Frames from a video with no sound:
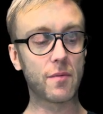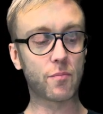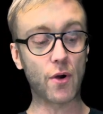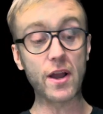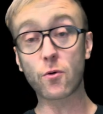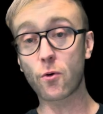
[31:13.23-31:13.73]

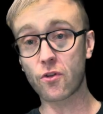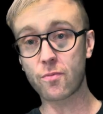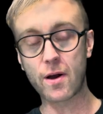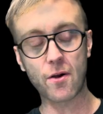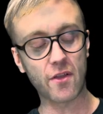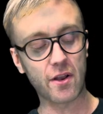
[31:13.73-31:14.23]
brake
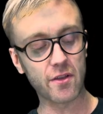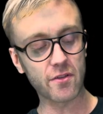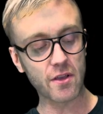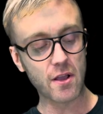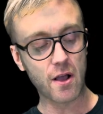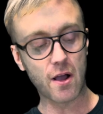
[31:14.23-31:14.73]
horsepower, that is,
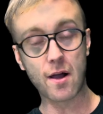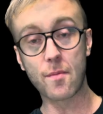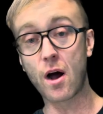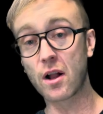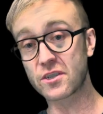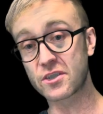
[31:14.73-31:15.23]

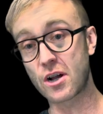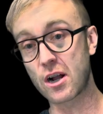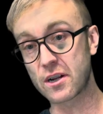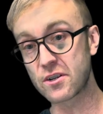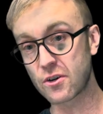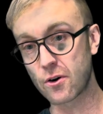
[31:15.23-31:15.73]
on
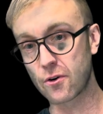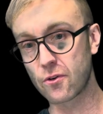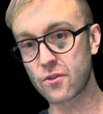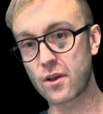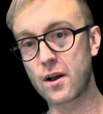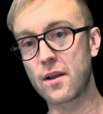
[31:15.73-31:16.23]
stock
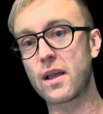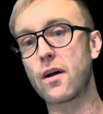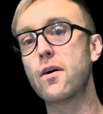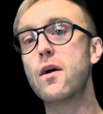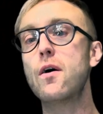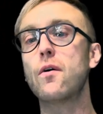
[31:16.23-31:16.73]
internals.
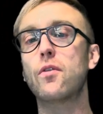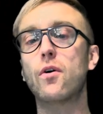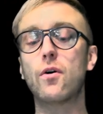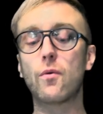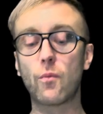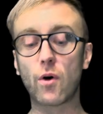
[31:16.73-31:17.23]
Now,
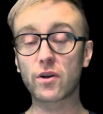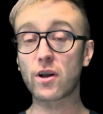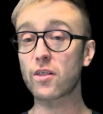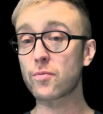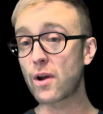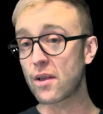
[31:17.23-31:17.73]
the one
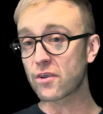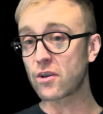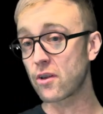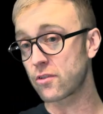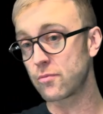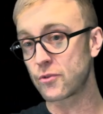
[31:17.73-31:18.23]
customer has a
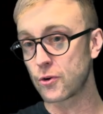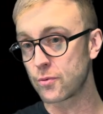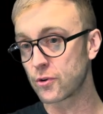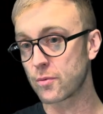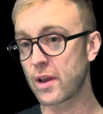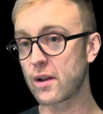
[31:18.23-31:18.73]
custom
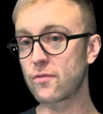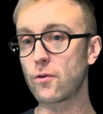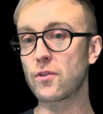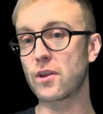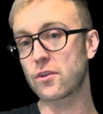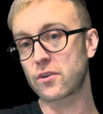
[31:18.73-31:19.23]
tubular
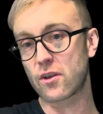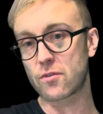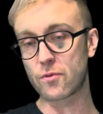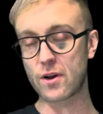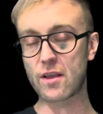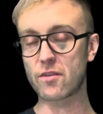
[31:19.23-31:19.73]
manifold, the other
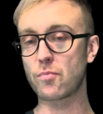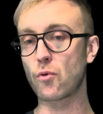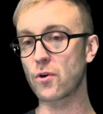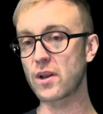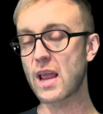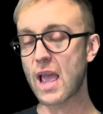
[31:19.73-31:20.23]
customer has a
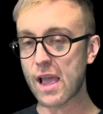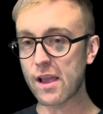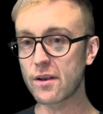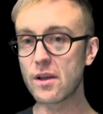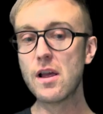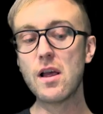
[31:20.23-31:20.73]
ported
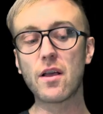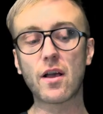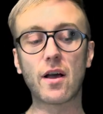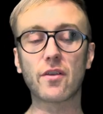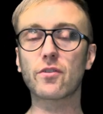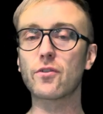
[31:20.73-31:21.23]
head.
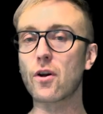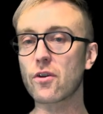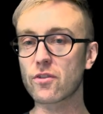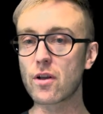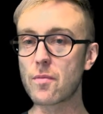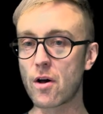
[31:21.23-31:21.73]
So there are
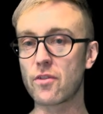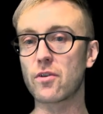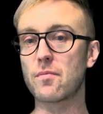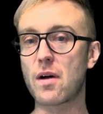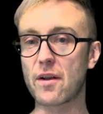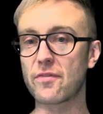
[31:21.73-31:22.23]
some other
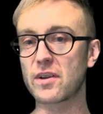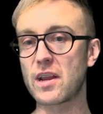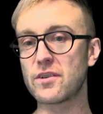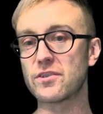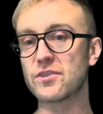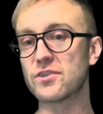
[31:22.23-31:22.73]

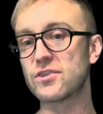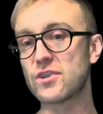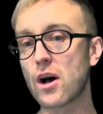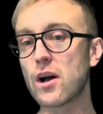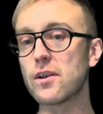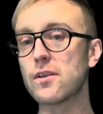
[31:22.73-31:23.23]
modifications
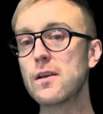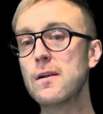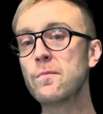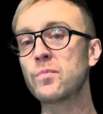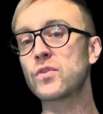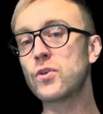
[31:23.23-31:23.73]
done
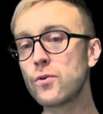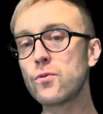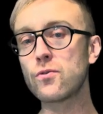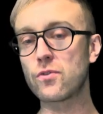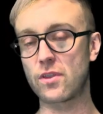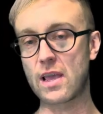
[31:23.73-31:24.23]

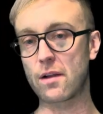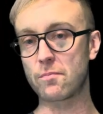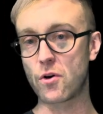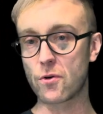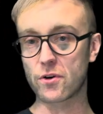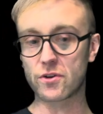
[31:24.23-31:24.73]
to that
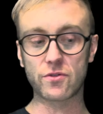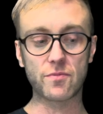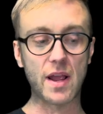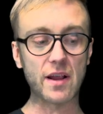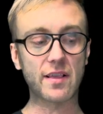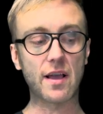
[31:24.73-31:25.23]
motor to
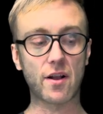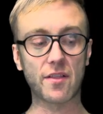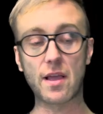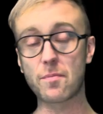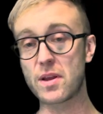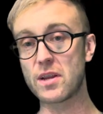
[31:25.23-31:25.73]
make that on
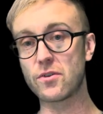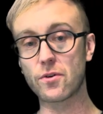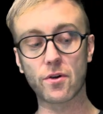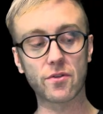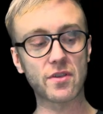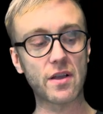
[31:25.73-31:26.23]
that
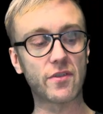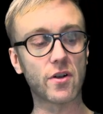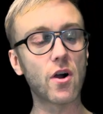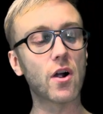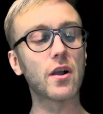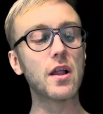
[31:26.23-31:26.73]

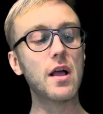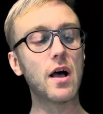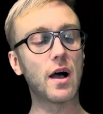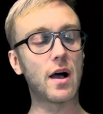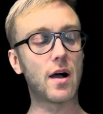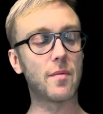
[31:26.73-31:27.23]
B207R.
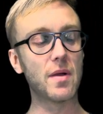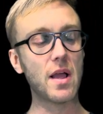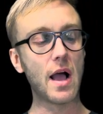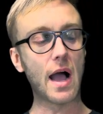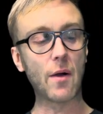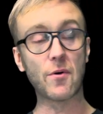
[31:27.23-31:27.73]

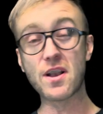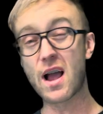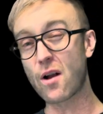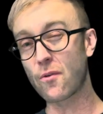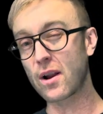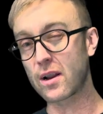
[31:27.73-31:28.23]
I would
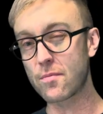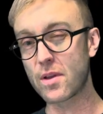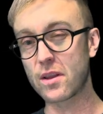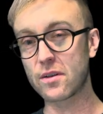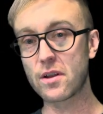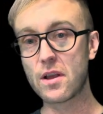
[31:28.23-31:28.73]
not
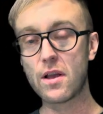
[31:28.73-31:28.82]
recommend